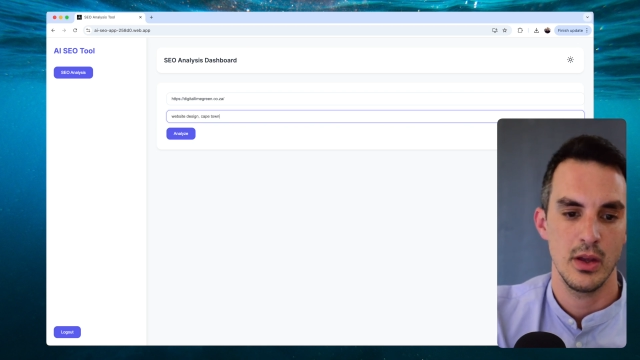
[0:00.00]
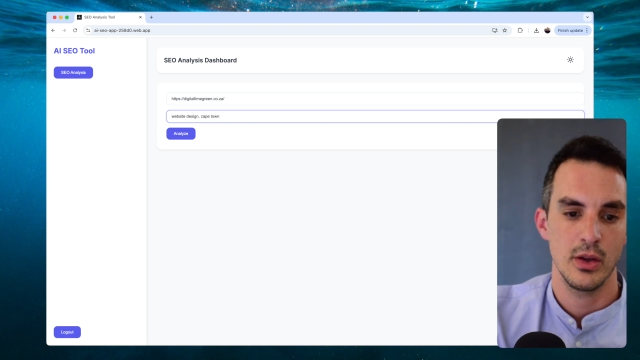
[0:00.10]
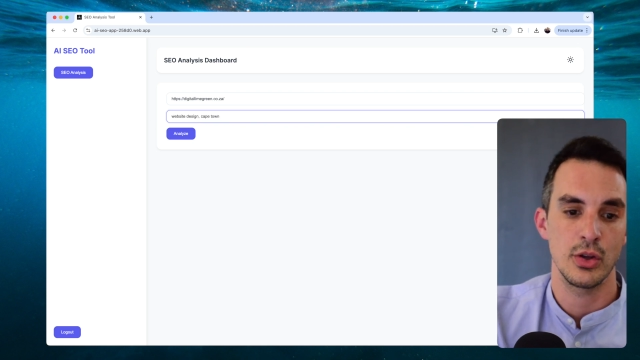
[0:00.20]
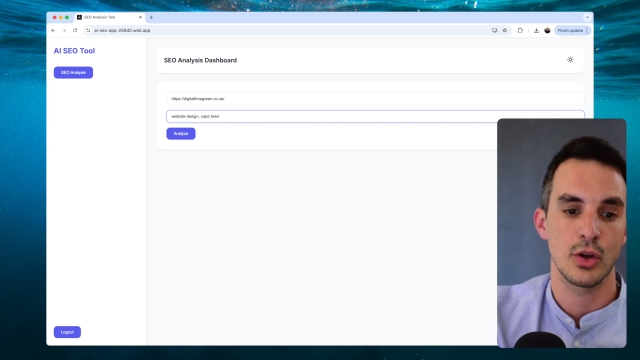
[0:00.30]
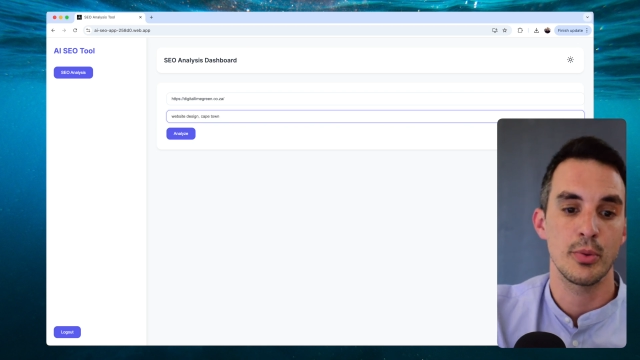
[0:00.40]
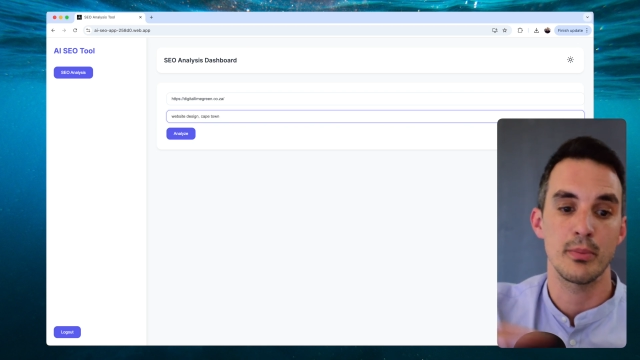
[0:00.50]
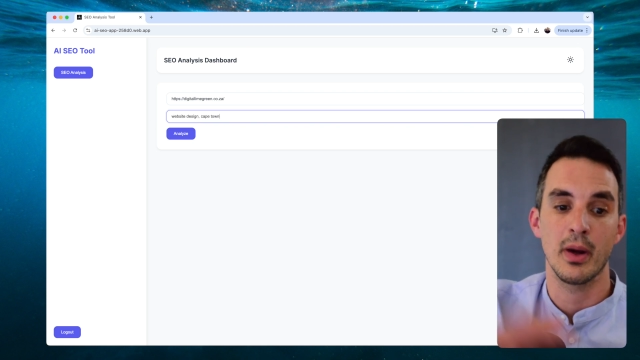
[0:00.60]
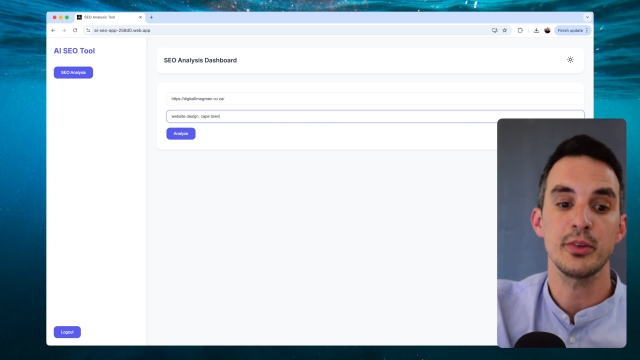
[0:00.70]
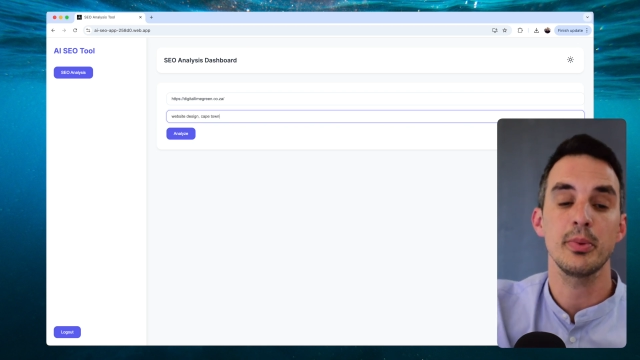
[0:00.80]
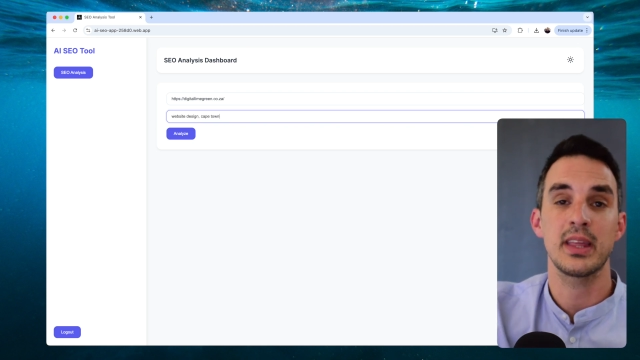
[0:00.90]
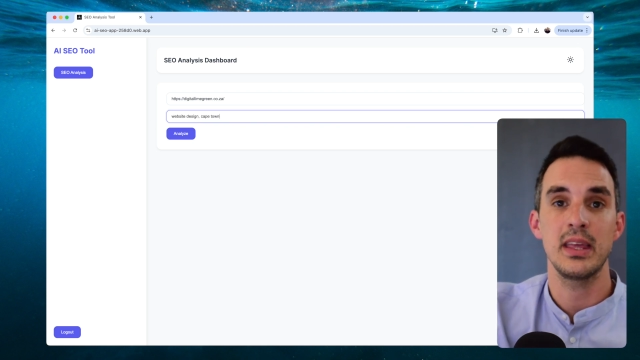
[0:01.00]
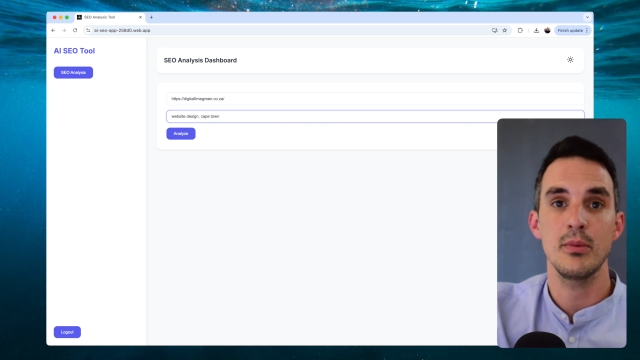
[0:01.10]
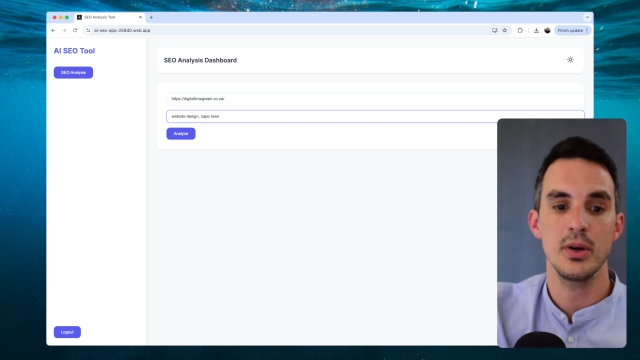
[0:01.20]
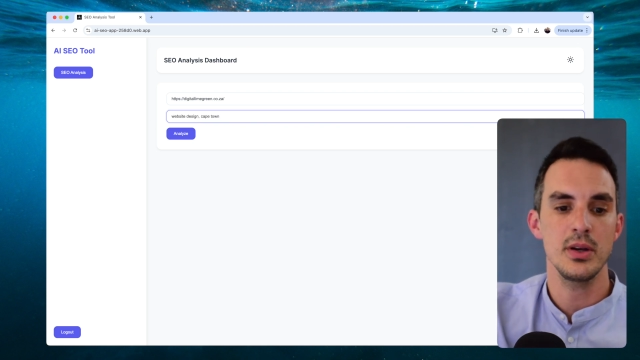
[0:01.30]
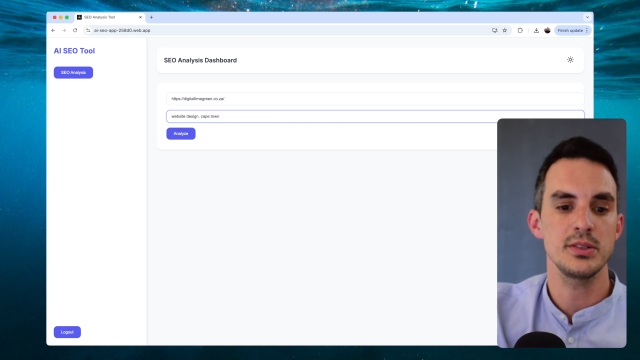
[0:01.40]
You can put multiple
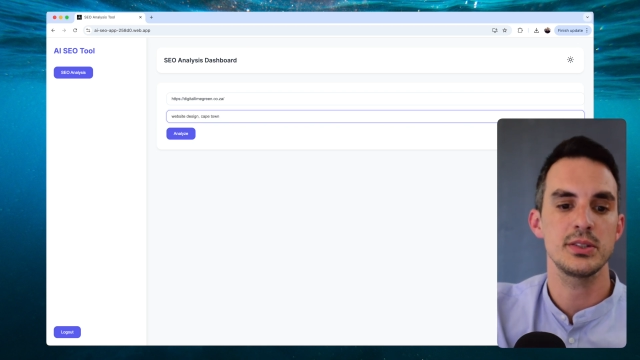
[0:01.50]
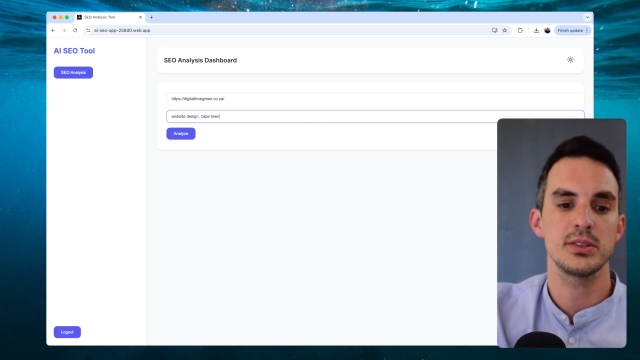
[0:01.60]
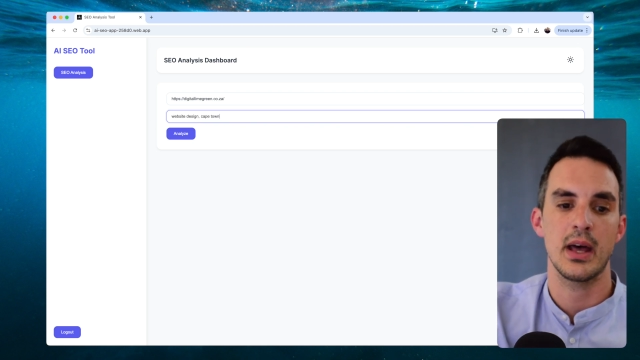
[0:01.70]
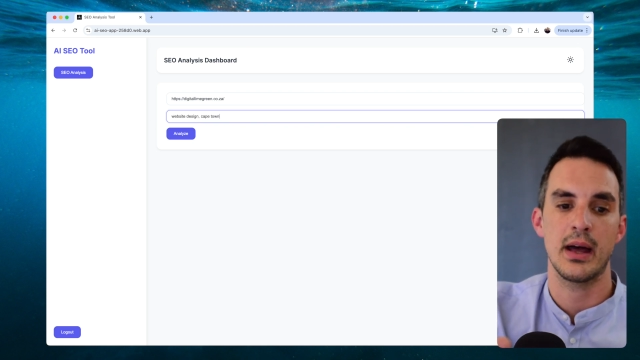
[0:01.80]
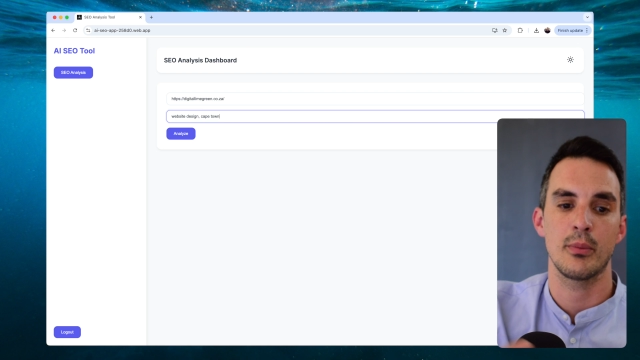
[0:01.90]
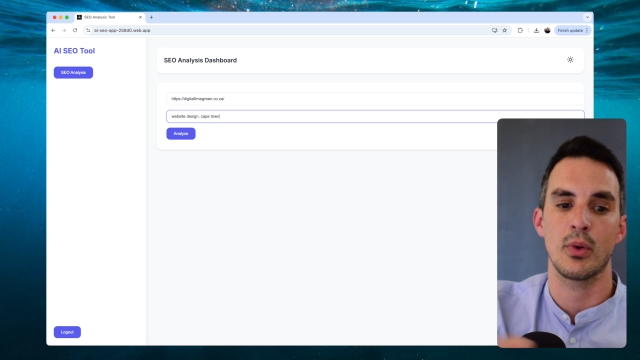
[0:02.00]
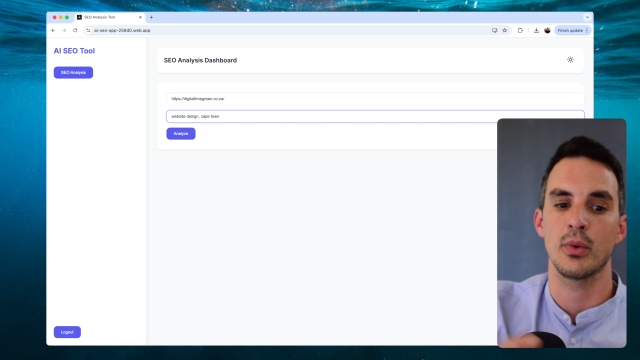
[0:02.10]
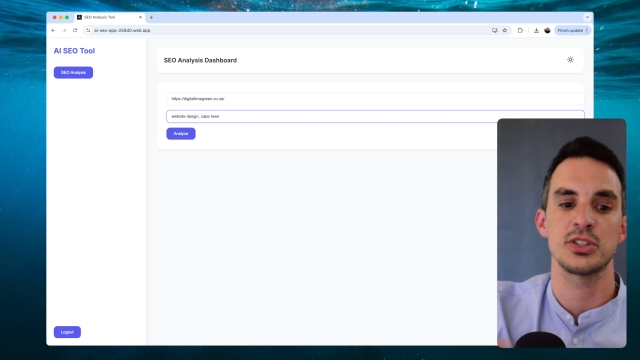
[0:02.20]
keywords or